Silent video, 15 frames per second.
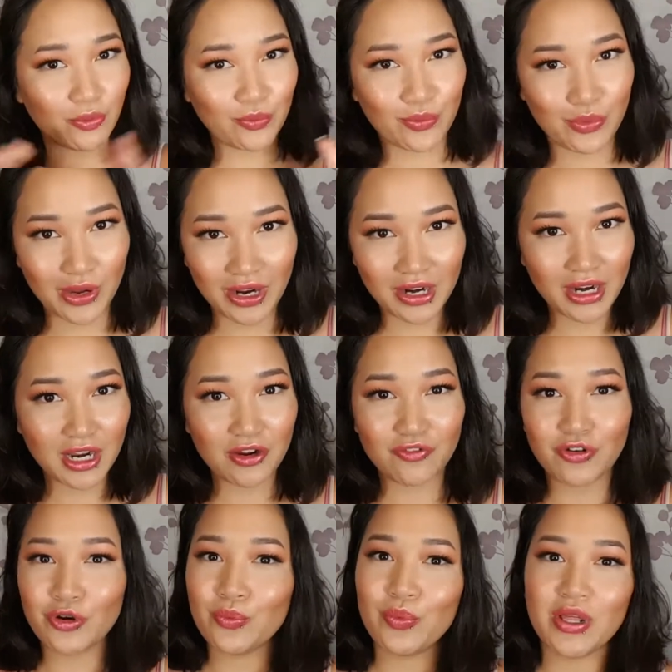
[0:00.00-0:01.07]

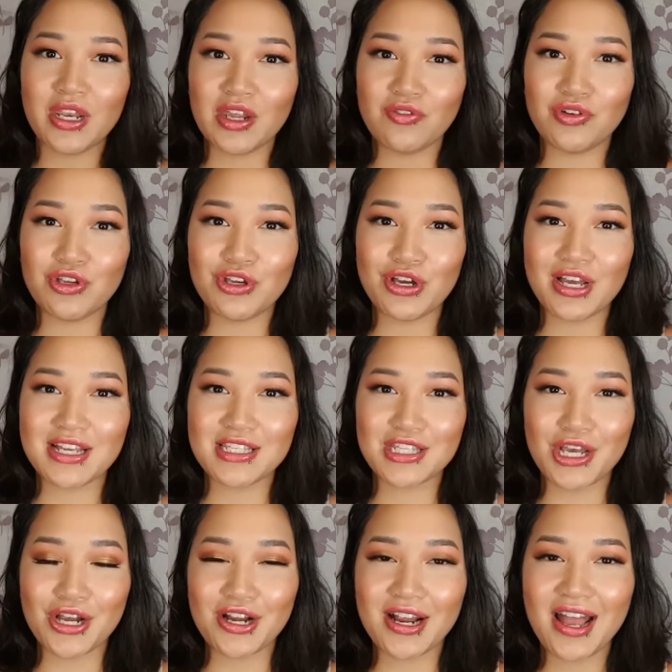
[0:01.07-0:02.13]
wherever and whenever you guys
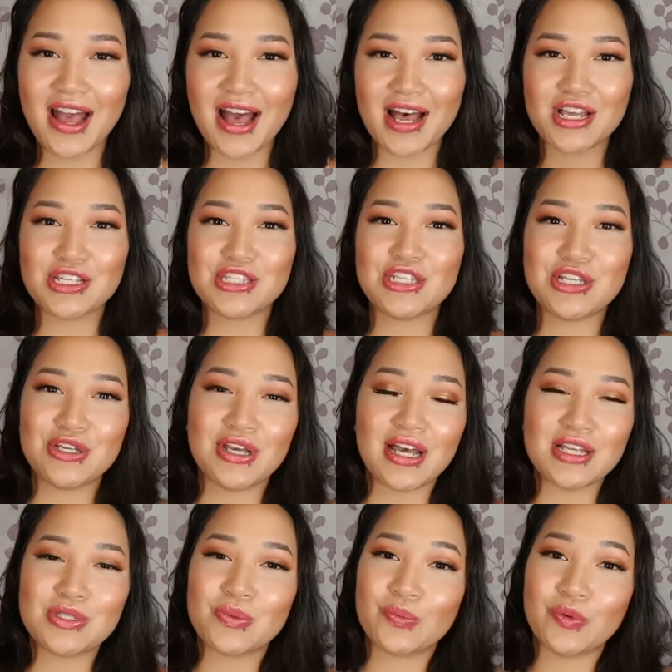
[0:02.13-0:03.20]
are. I'll see you
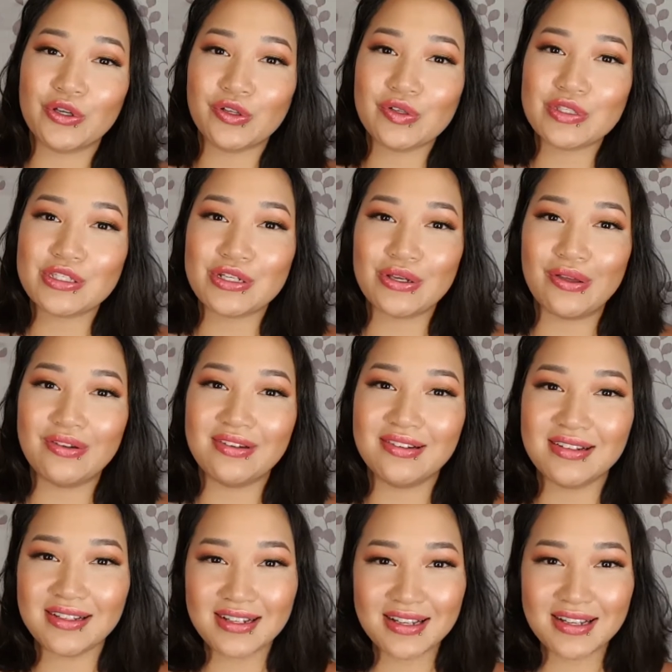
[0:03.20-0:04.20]
guys real soon.